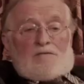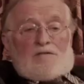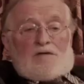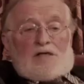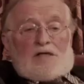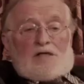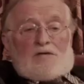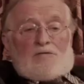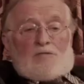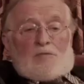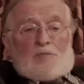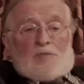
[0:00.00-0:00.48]

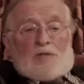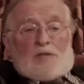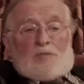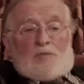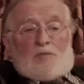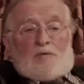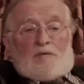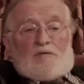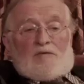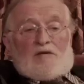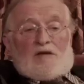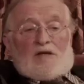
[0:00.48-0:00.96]
faithful
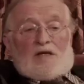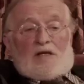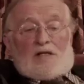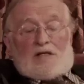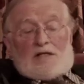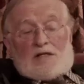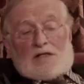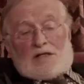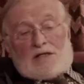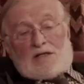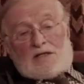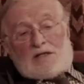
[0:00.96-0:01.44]
people. We've had
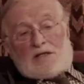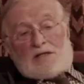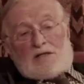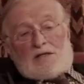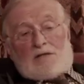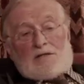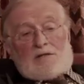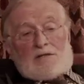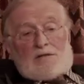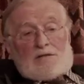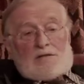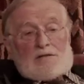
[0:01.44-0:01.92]

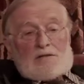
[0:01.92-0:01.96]
another